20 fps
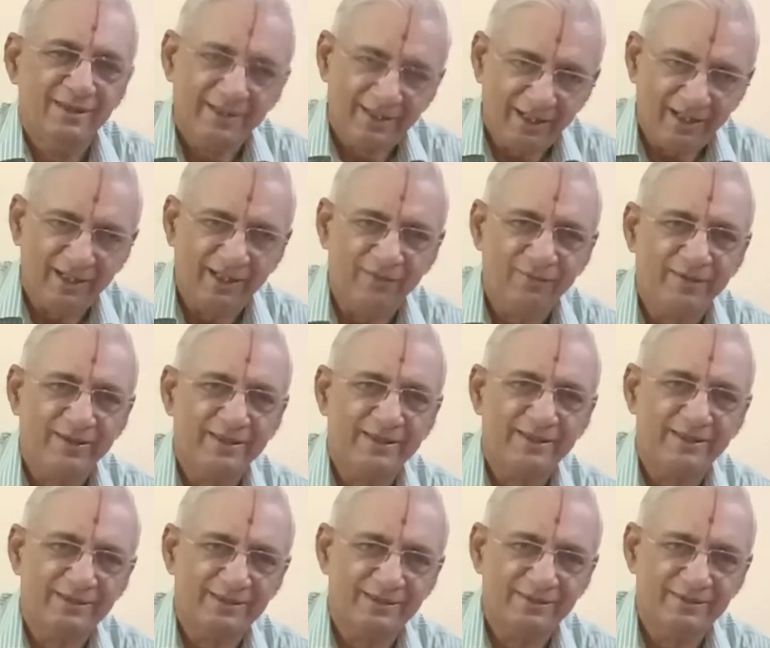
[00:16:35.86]
Raga for
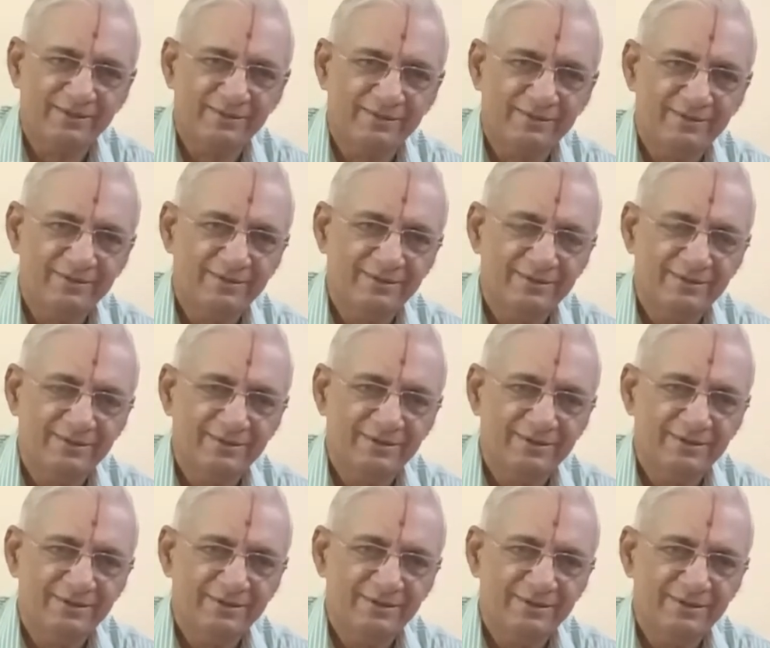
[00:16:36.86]
that.
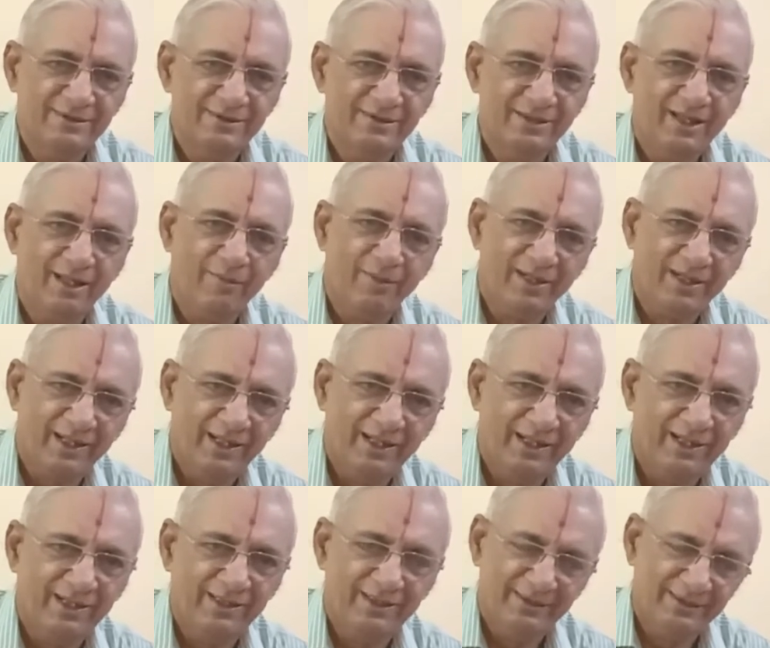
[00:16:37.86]
Yaman
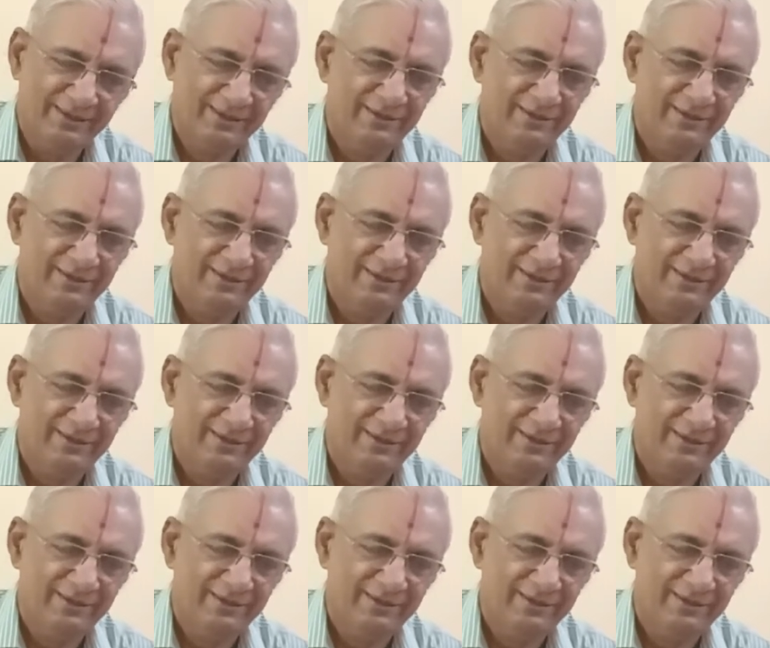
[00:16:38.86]
Kalyan,